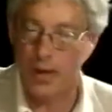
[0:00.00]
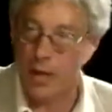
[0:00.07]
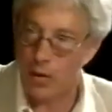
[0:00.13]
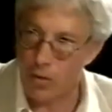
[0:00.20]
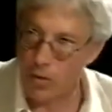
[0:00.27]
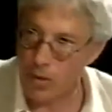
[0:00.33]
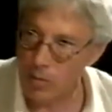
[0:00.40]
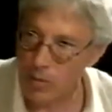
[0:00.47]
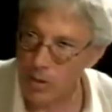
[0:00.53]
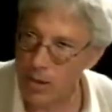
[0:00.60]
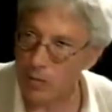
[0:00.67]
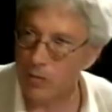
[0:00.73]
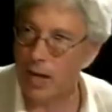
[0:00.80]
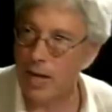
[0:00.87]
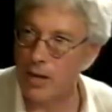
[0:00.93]
in local
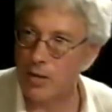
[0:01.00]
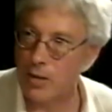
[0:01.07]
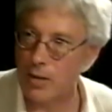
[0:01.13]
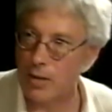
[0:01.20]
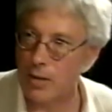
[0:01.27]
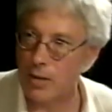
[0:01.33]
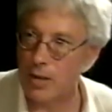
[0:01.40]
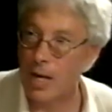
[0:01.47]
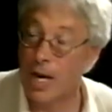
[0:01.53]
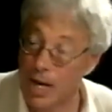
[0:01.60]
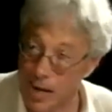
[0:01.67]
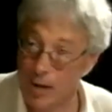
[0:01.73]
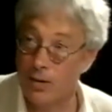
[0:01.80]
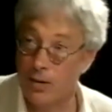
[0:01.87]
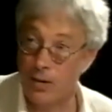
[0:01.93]
community relations
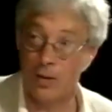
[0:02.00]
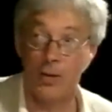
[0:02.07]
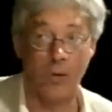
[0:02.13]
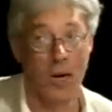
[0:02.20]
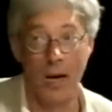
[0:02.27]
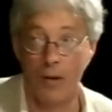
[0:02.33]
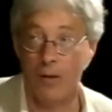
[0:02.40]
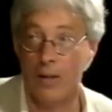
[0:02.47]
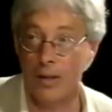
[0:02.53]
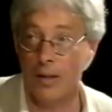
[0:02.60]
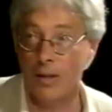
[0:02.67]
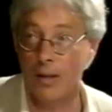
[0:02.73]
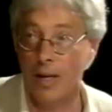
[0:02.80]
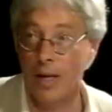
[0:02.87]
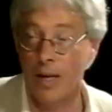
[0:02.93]
in the two
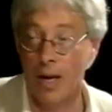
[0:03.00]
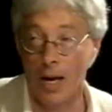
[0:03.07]
areas.